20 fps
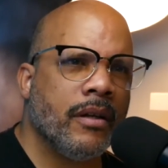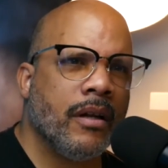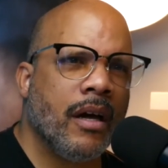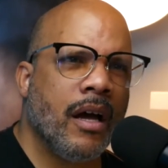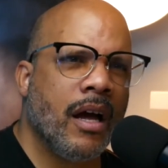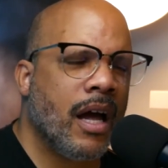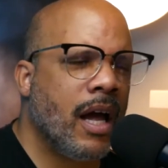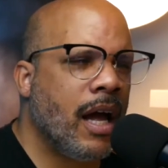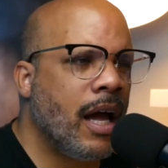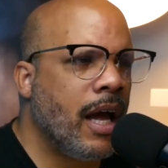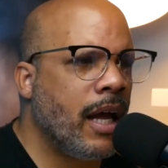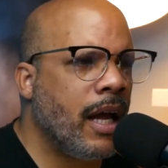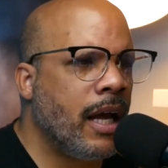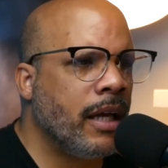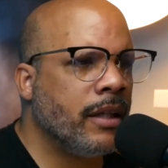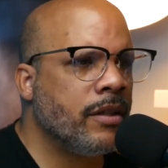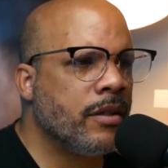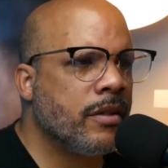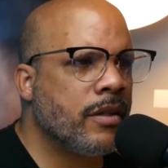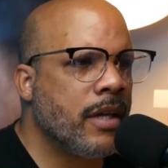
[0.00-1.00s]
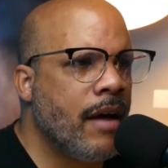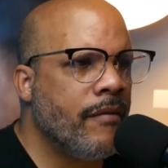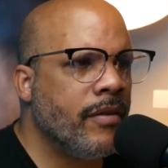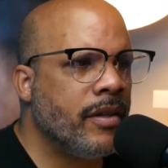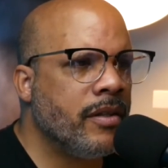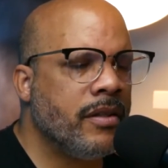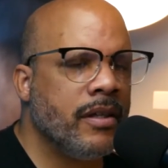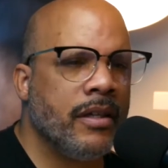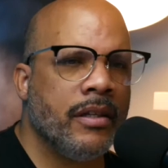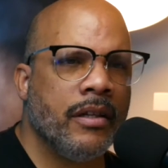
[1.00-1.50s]
I just have a
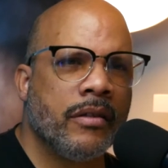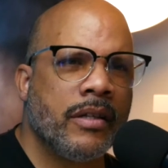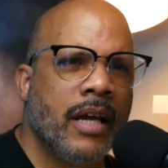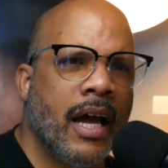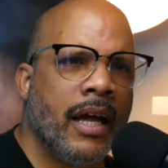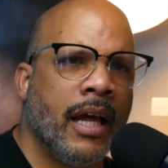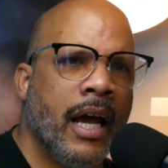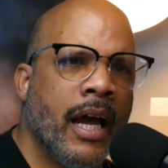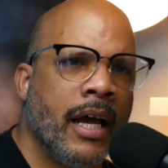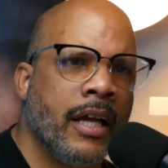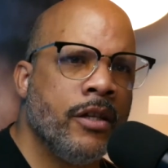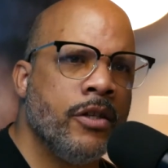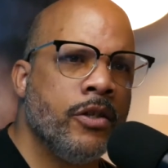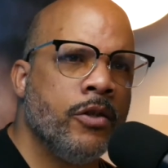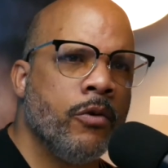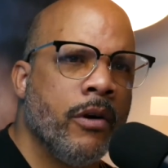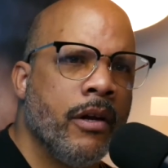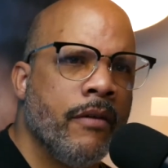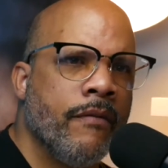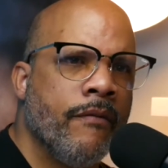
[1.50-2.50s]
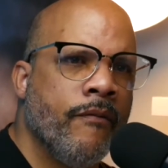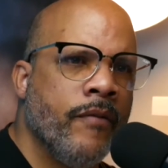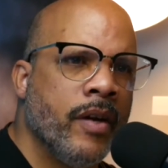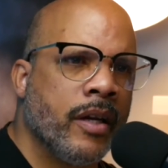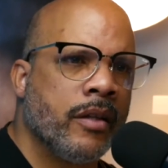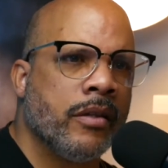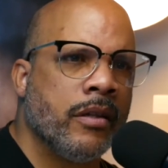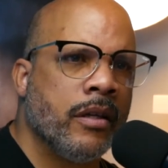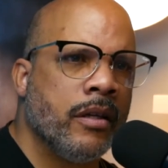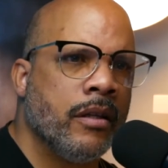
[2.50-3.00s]
tendency, I enjoy
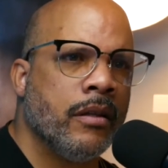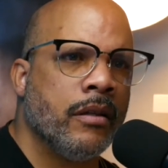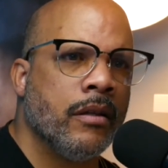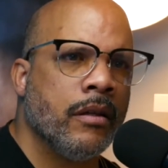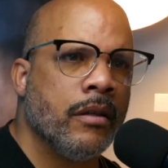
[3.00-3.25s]
fixing